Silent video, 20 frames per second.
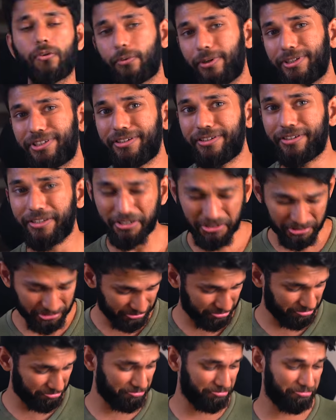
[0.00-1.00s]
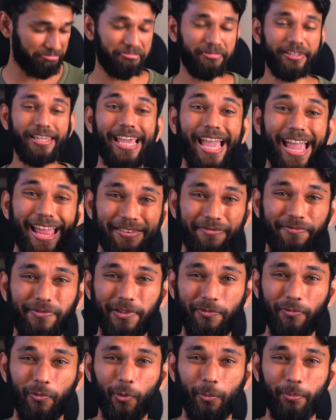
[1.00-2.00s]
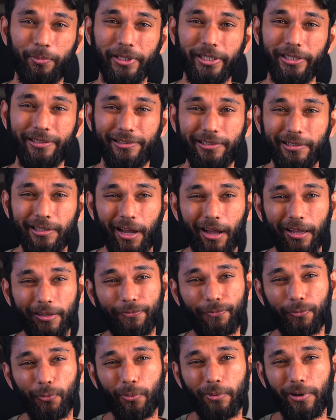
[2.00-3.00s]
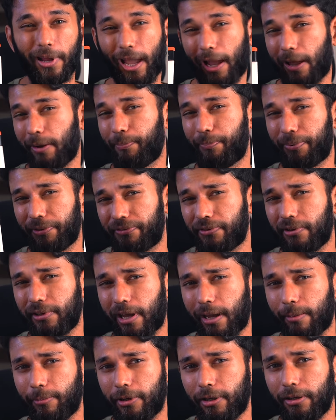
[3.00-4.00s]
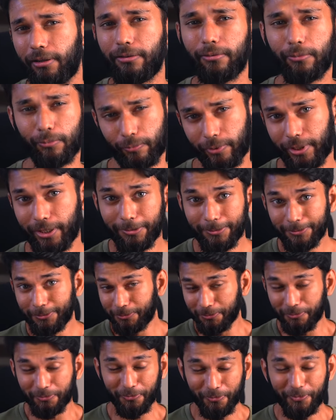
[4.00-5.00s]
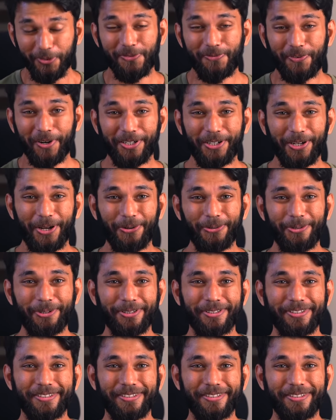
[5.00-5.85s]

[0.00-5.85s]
the question is, can Vivo beat the iPhone and Pixel camera? Well, we'll find out.